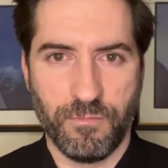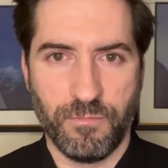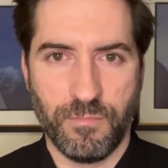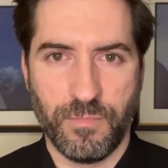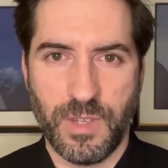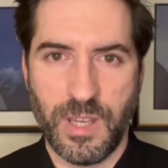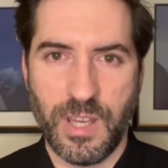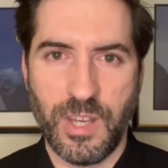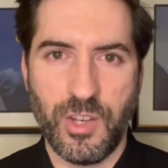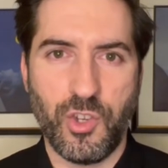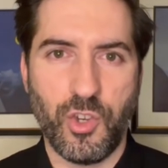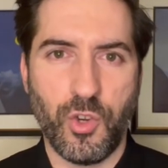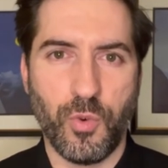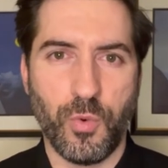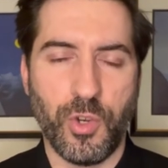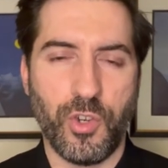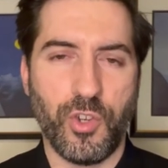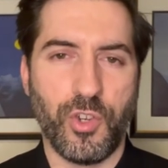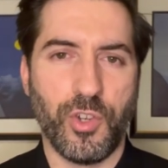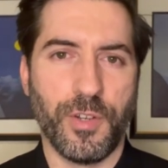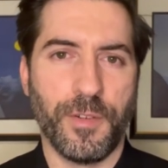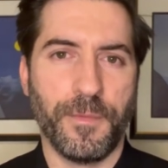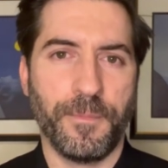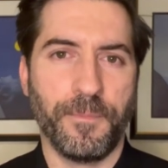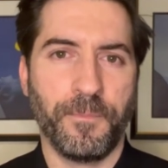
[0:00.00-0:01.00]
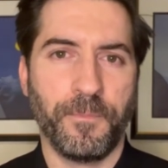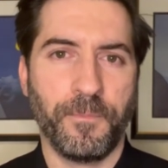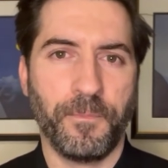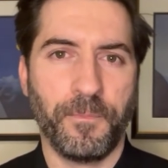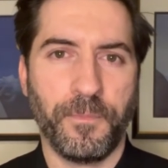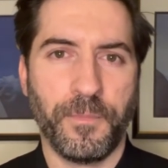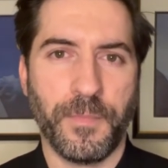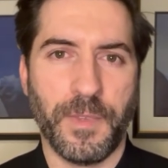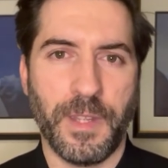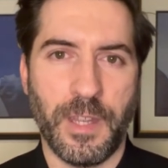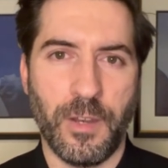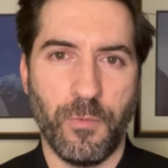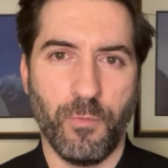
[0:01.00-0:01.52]
intuition.
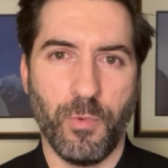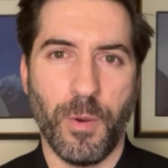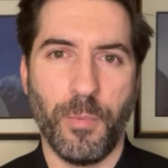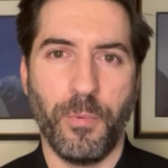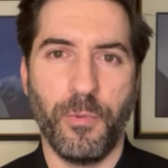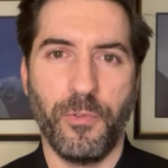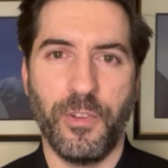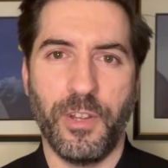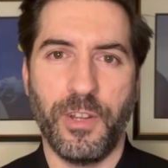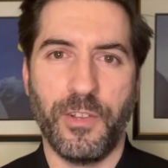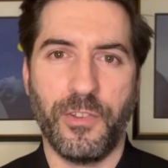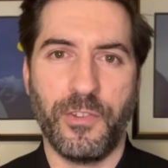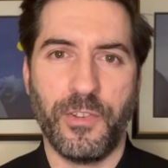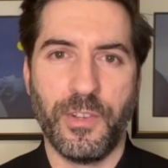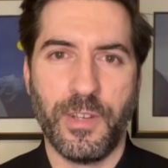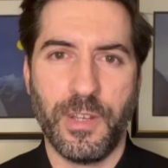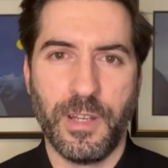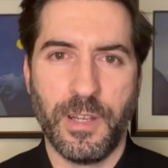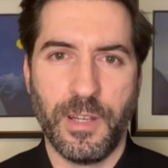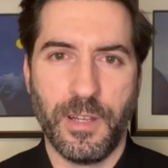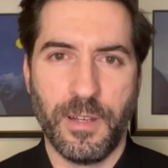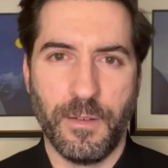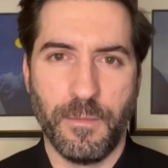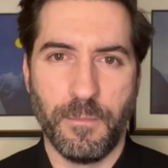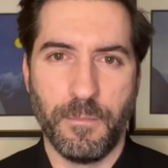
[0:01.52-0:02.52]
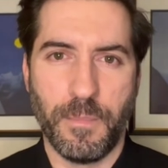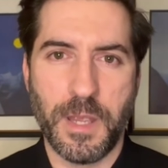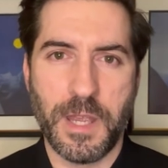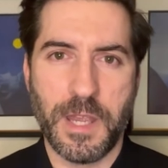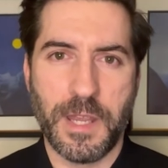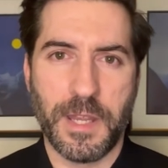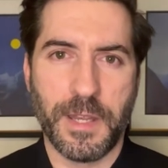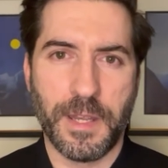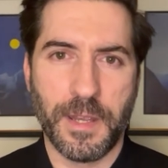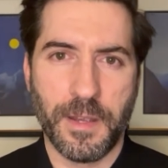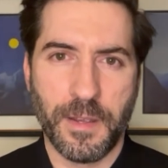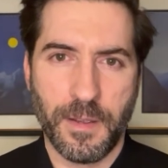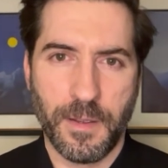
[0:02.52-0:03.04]
It represents
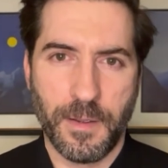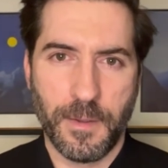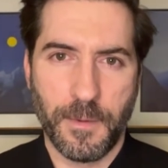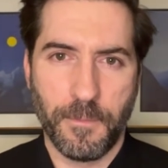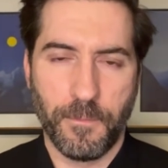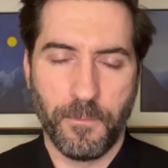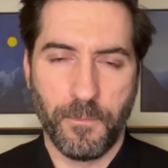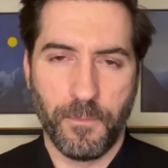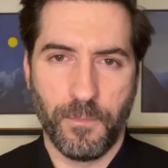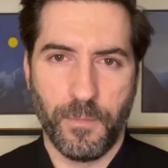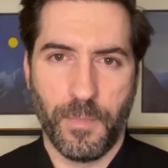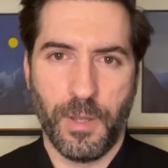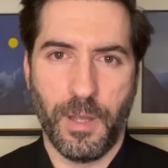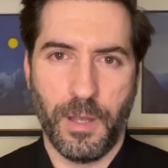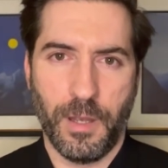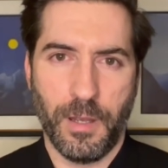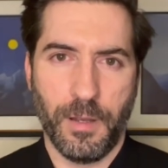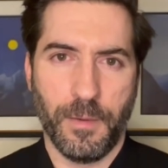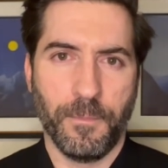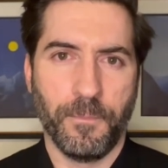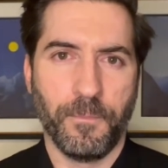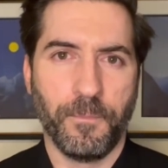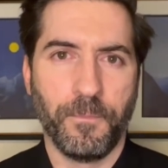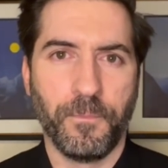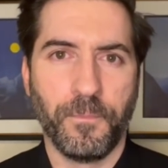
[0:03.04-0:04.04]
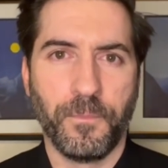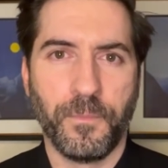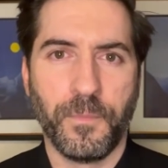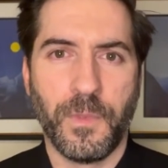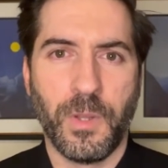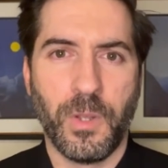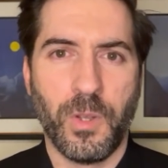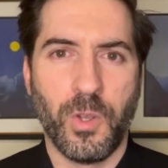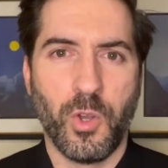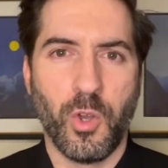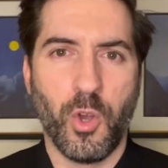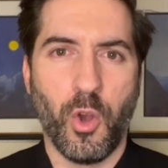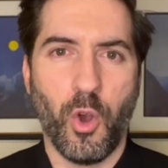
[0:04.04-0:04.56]
being uh,
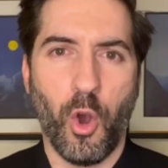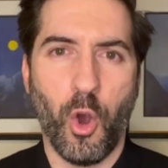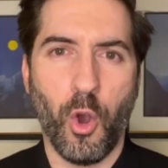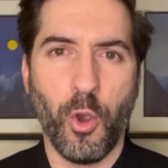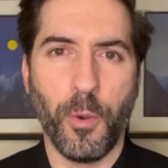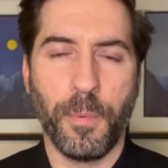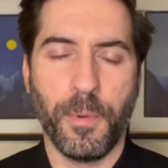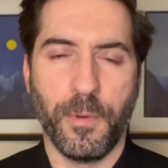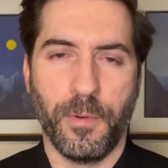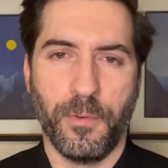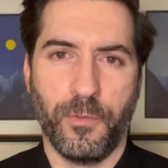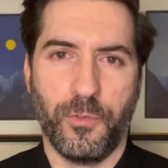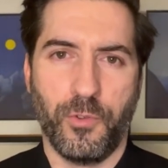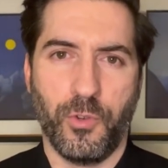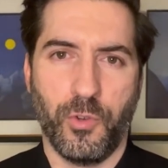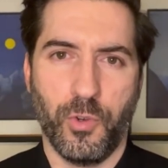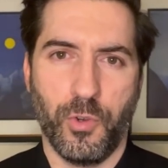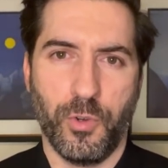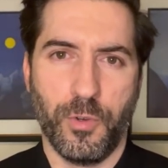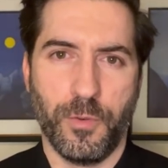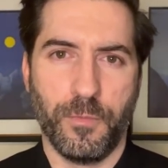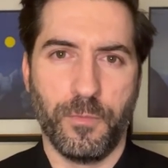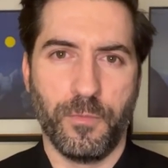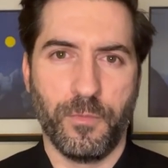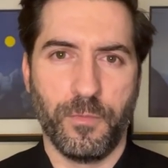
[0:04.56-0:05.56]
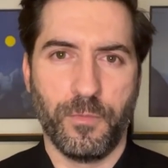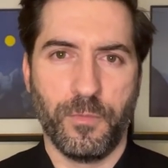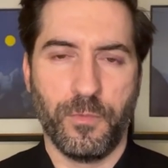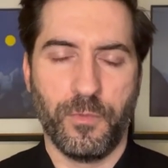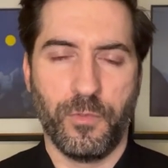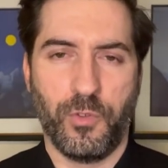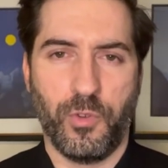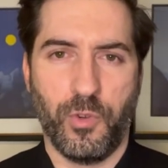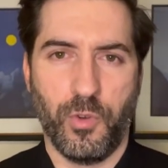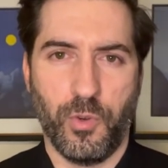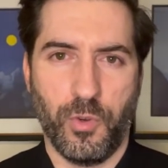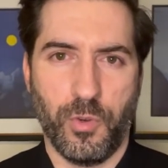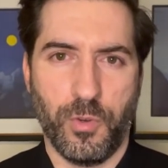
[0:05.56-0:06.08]
open to,
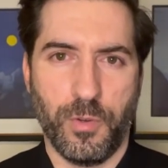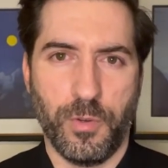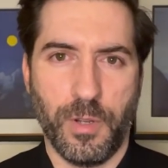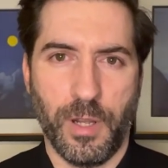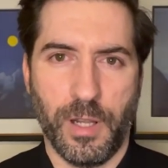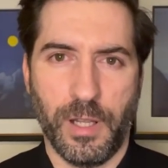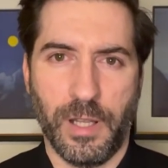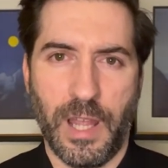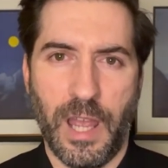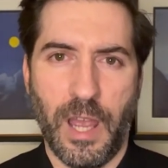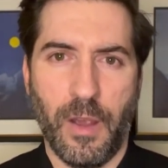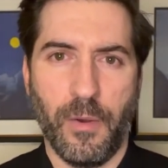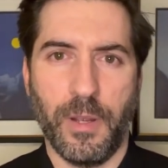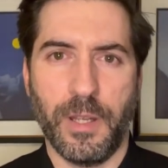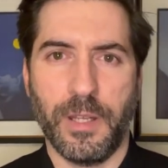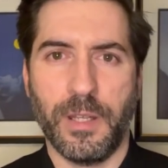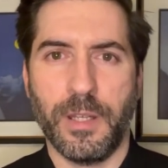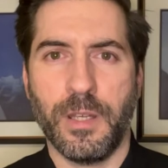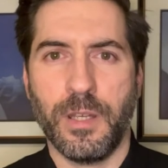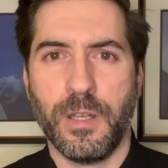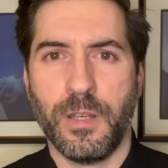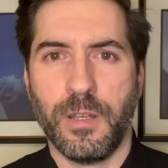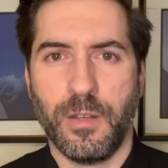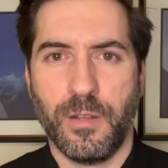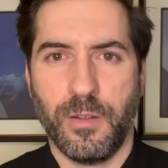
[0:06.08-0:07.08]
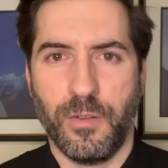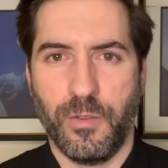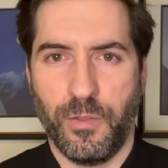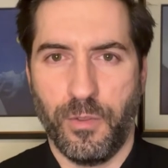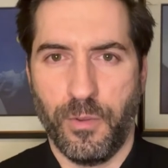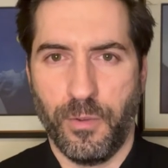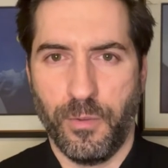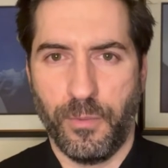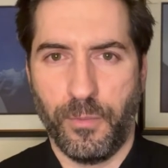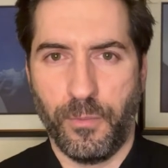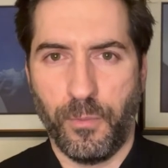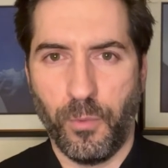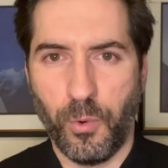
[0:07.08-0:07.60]
to allowing
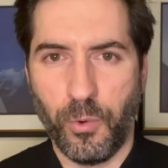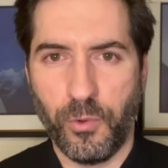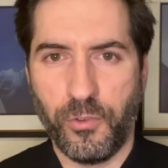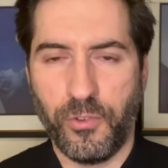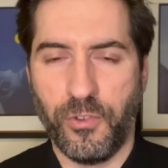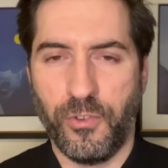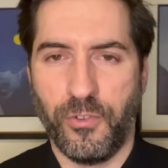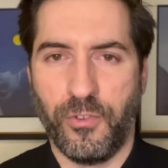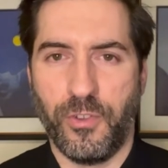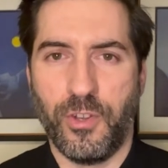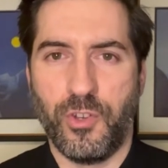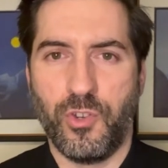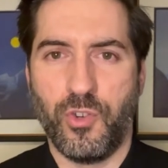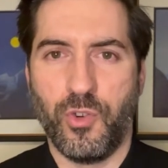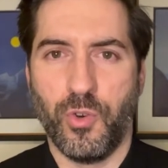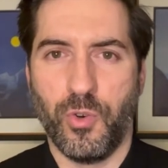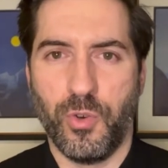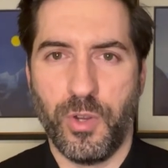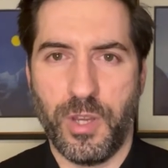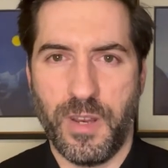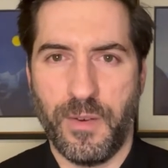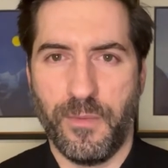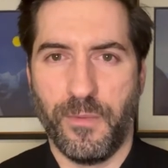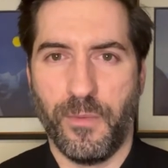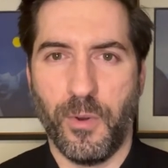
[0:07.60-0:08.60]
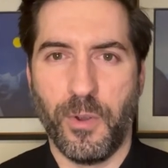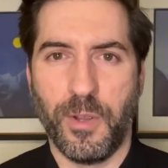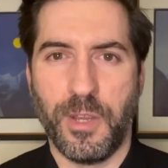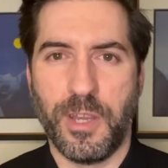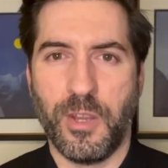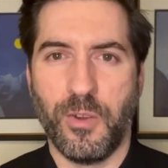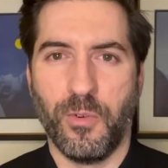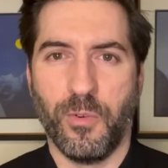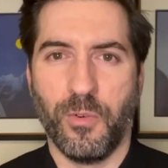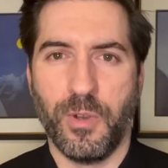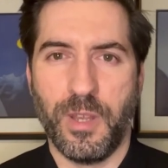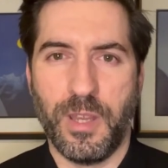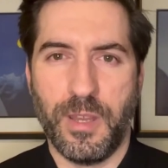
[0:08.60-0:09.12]
the forces that you're
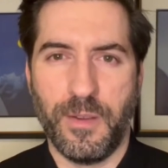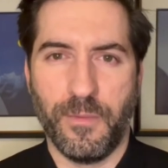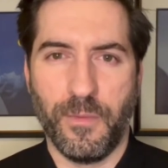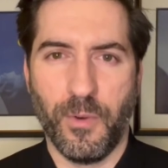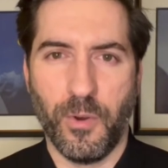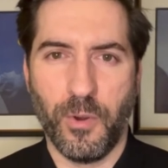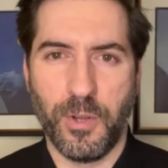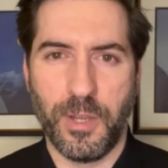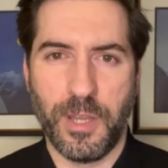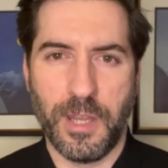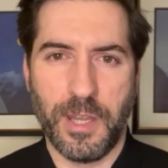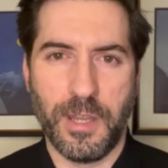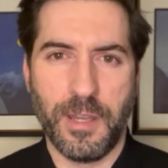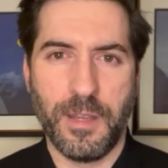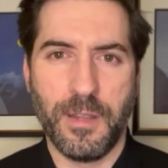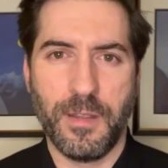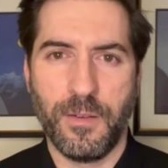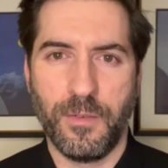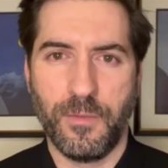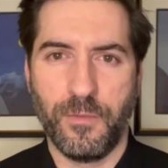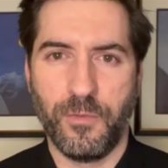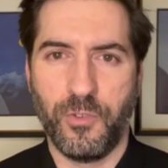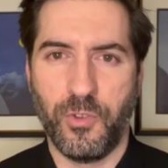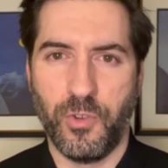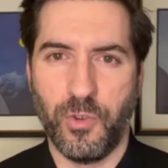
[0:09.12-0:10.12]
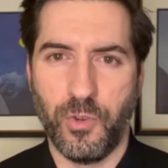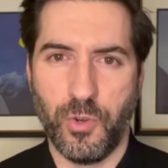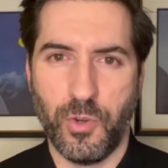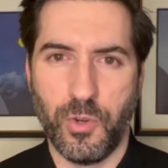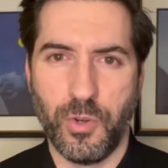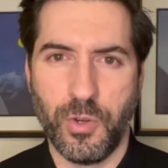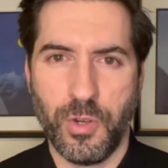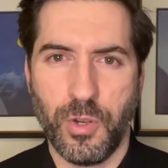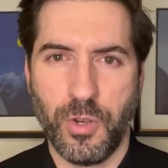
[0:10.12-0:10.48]
invoking or evoking to